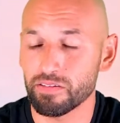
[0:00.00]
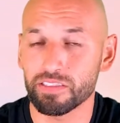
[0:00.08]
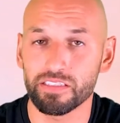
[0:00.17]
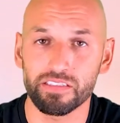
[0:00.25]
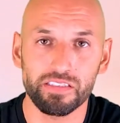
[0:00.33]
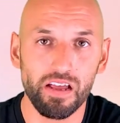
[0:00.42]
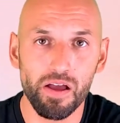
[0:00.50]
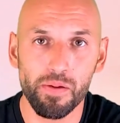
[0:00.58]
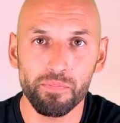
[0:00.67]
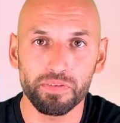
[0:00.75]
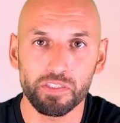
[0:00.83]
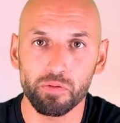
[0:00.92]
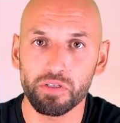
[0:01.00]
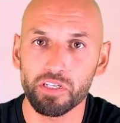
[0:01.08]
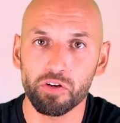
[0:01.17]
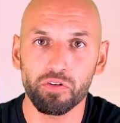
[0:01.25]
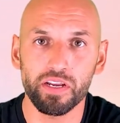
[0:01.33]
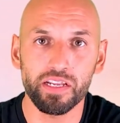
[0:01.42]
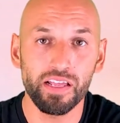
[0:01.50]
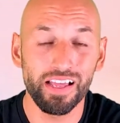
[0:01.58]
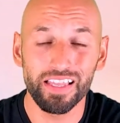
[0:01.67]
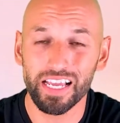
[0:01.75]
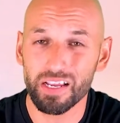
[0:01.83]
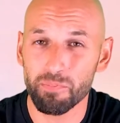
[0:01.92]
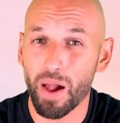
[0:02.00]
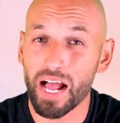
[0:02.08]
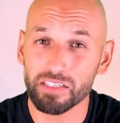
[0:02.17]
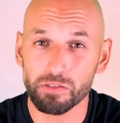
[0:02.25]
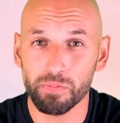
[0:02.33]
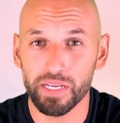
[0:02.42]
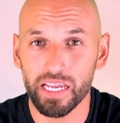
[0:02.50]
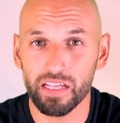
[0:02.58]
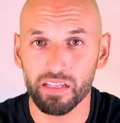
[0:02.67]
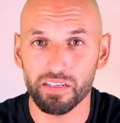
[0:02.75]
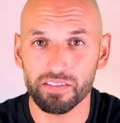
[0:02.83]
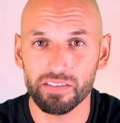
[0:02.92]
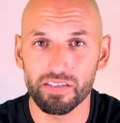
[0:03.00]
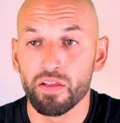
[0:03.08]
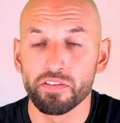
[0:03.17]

to some to a degree that could possibly kill us.